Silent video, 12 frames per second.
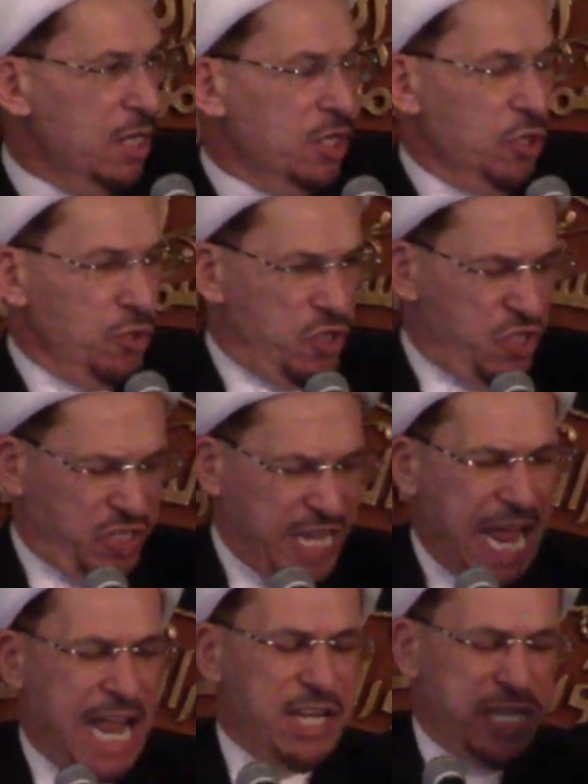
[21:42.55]
You
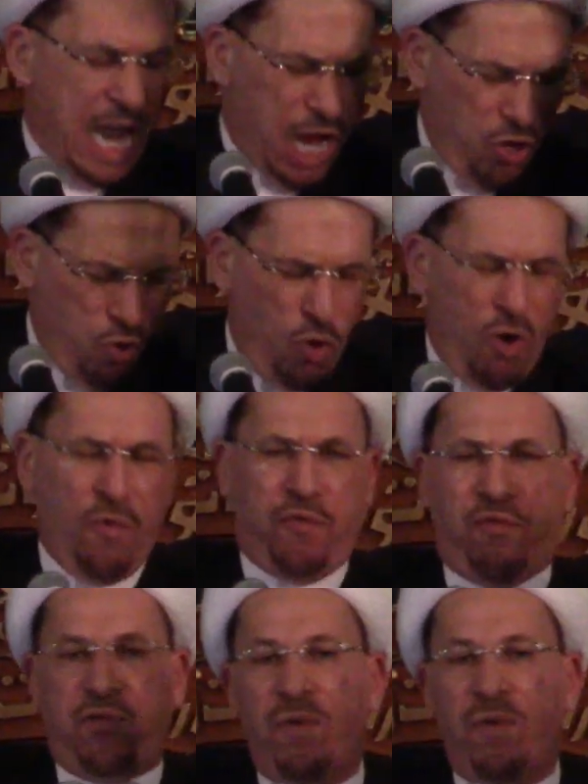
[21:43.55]
stand aloof